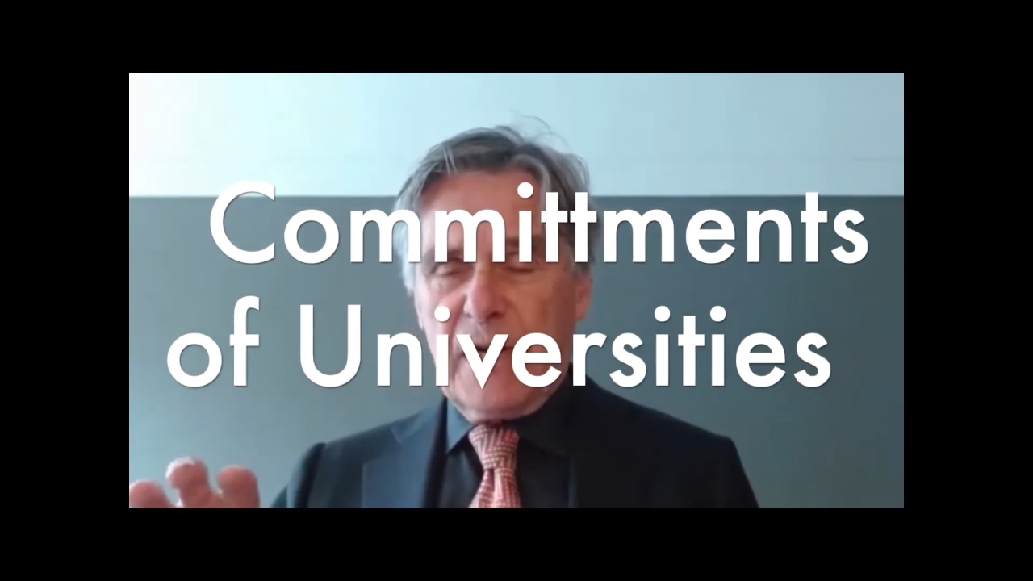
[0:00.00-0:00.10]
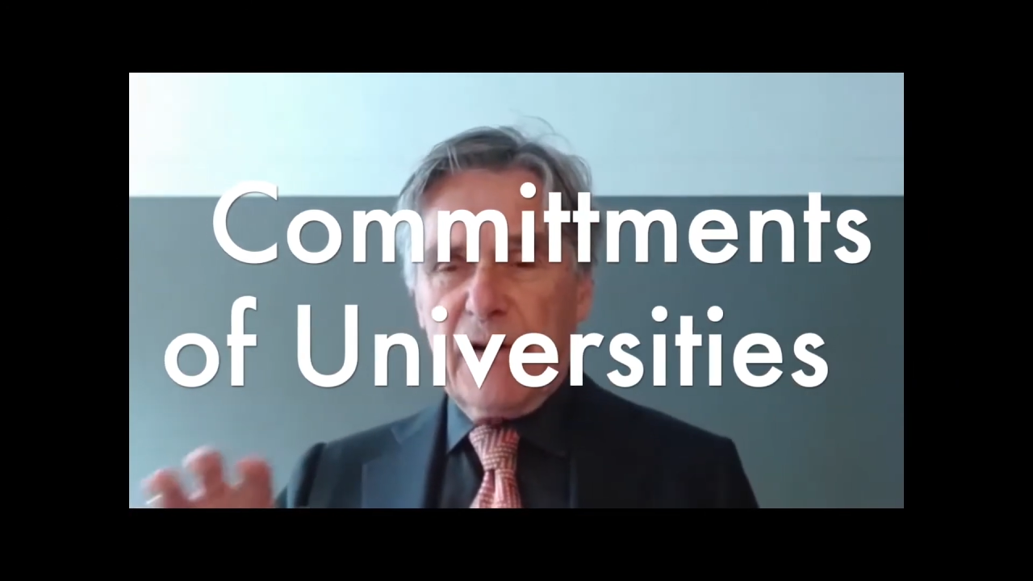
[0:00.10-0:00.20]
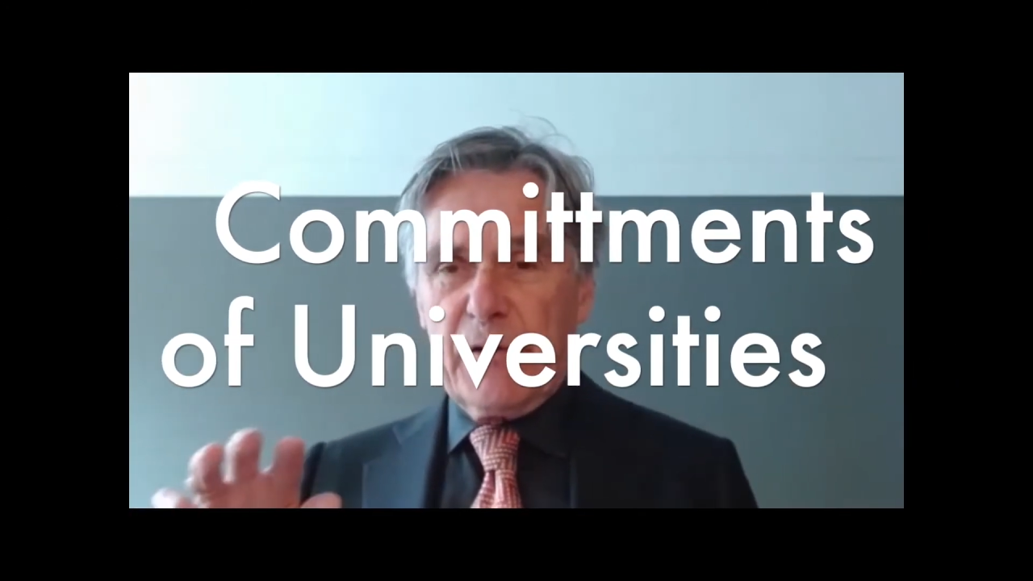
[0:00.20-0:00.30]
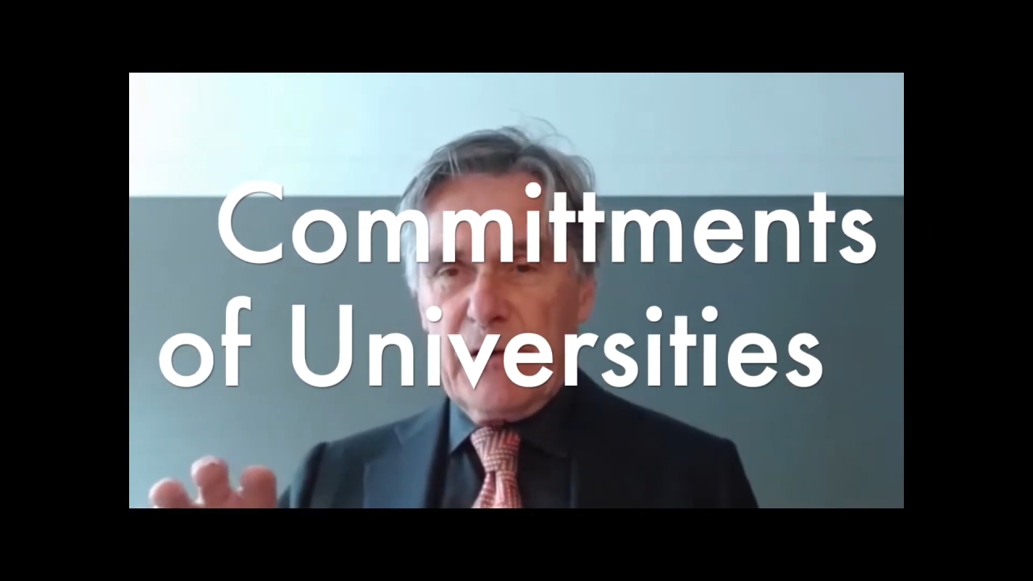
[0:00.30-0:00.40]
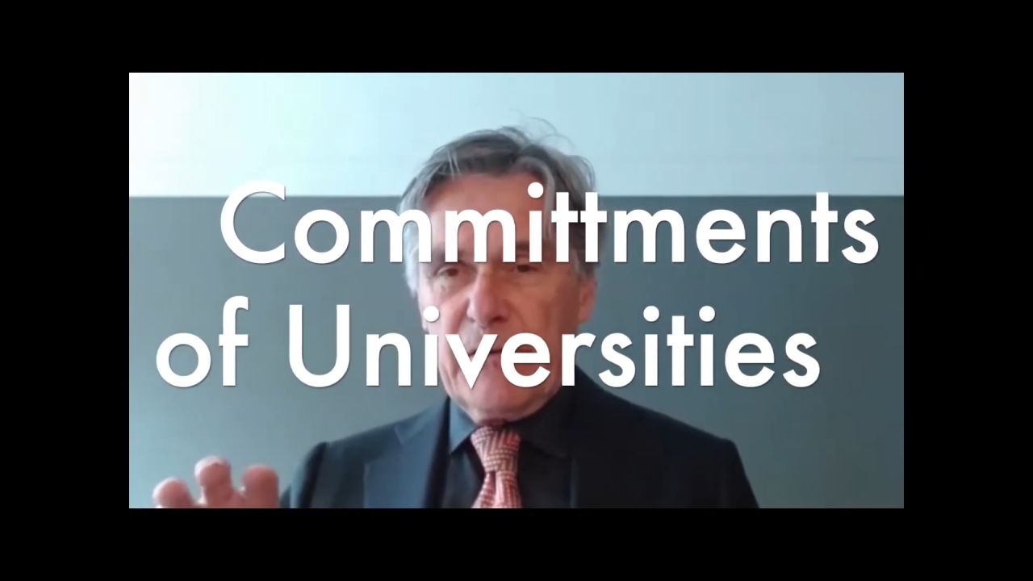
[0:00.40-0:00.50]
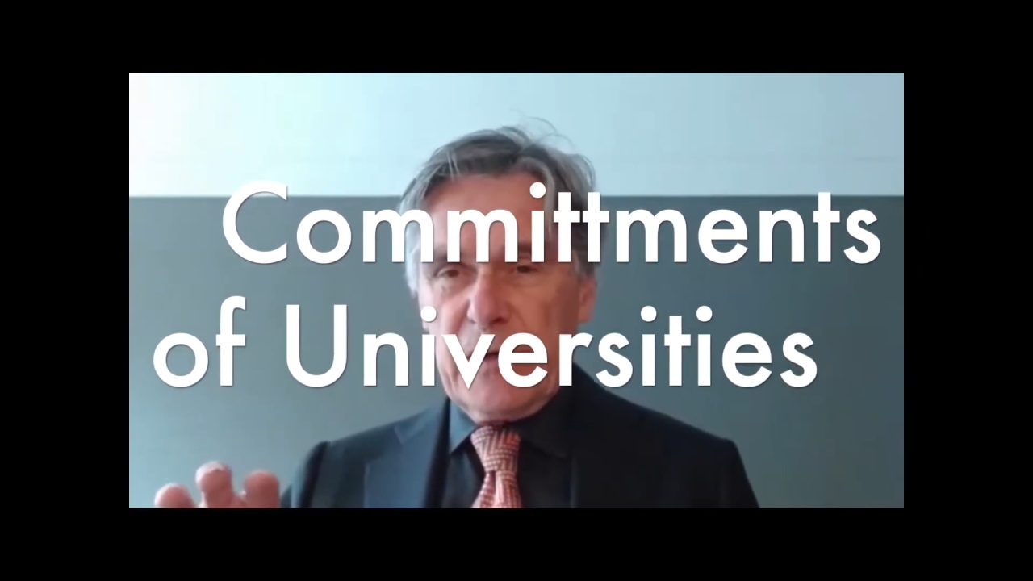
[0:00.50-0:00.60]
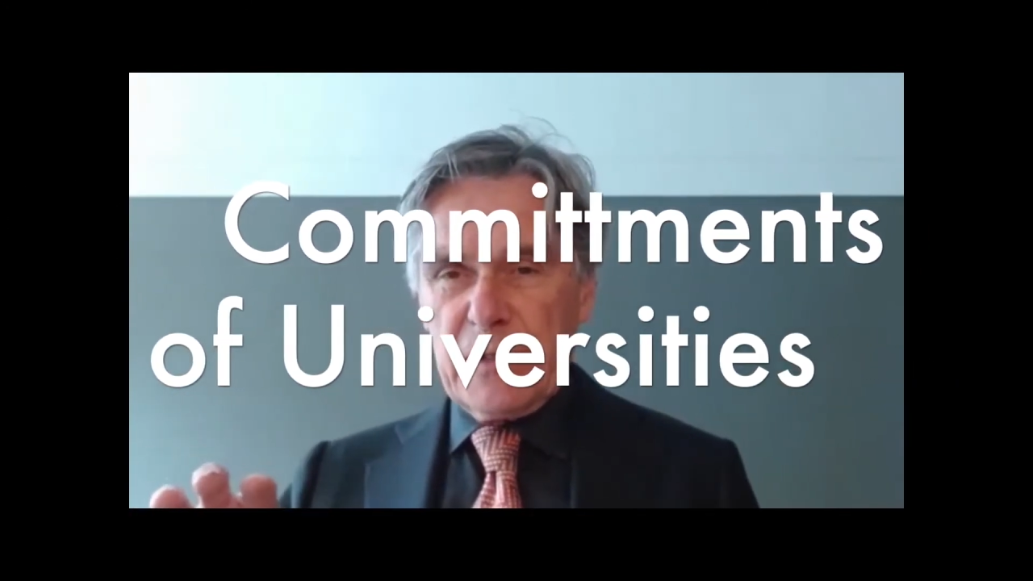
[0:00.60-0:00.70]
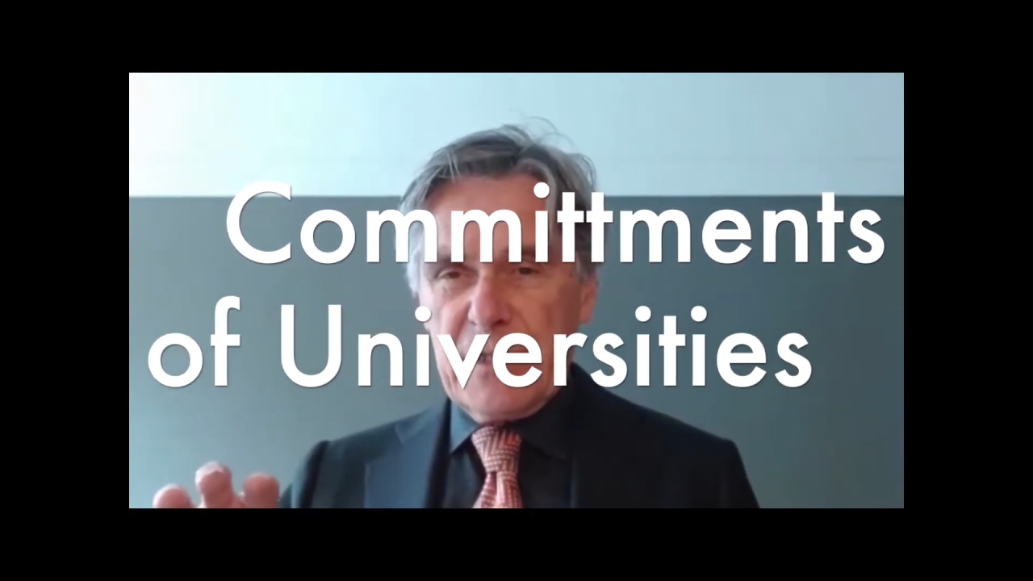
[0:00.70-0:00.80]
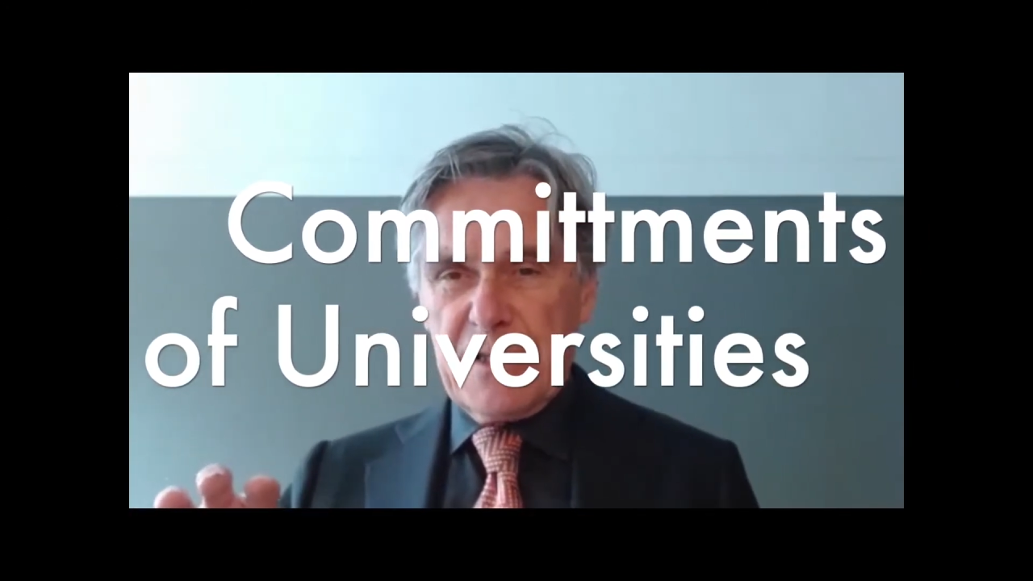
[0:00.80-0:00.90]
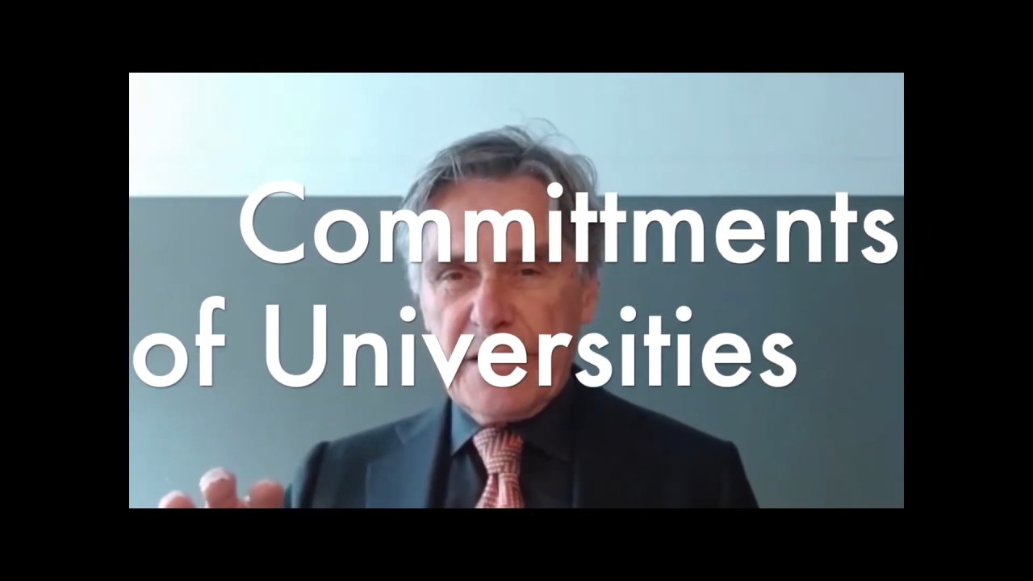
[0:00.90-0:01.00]
of
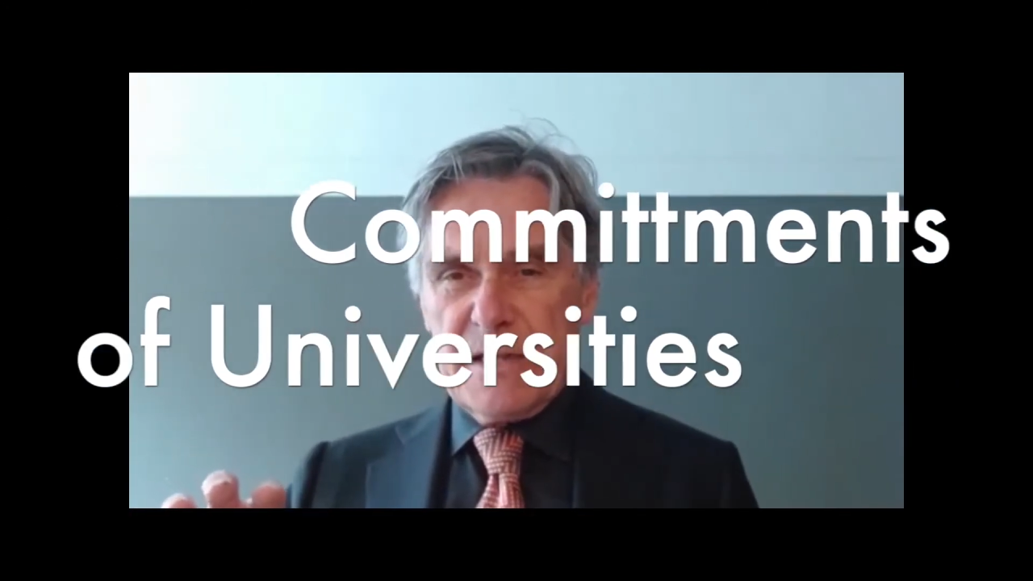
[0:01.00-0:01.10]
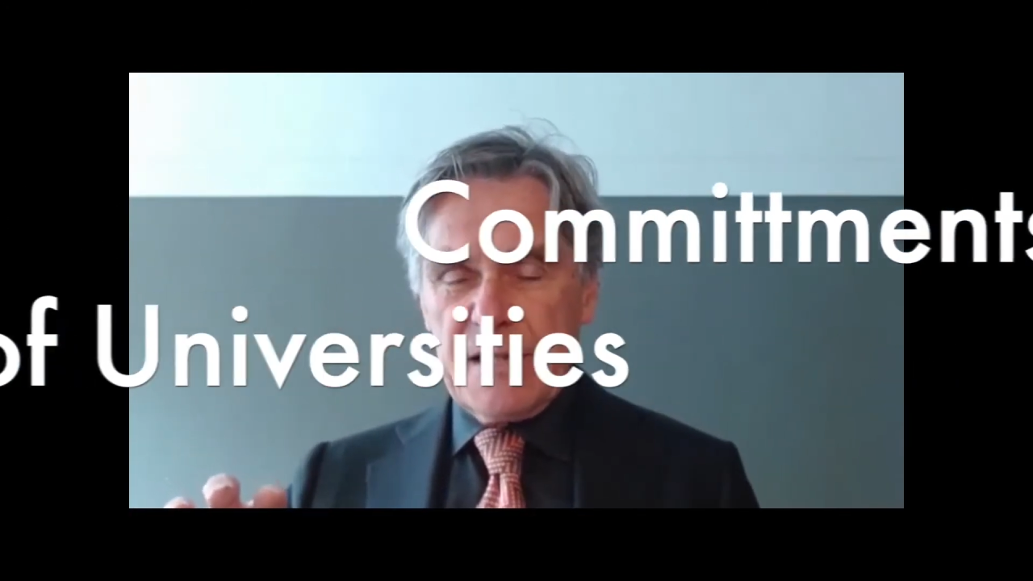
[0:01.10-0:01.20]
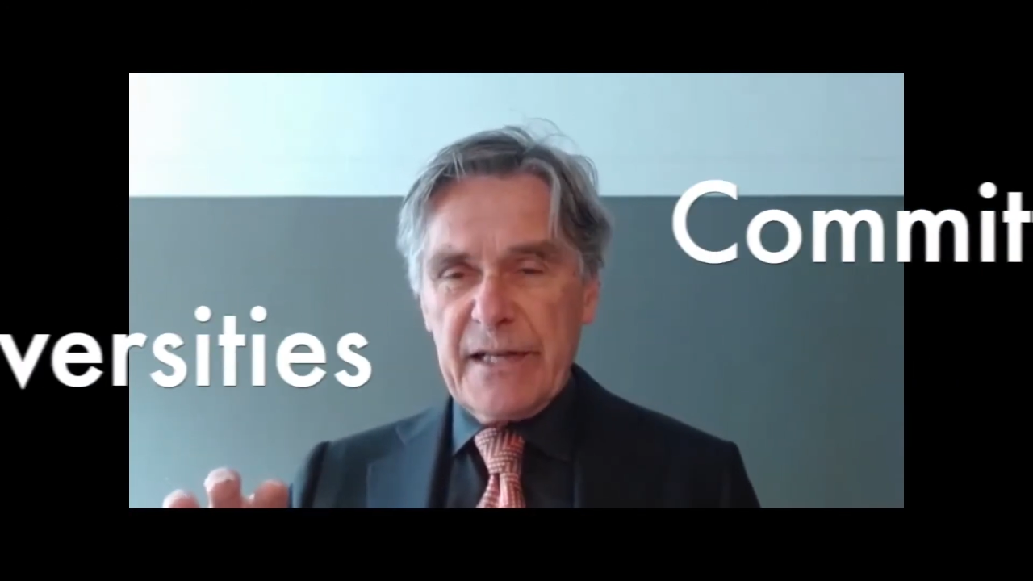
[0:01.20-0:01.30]
universities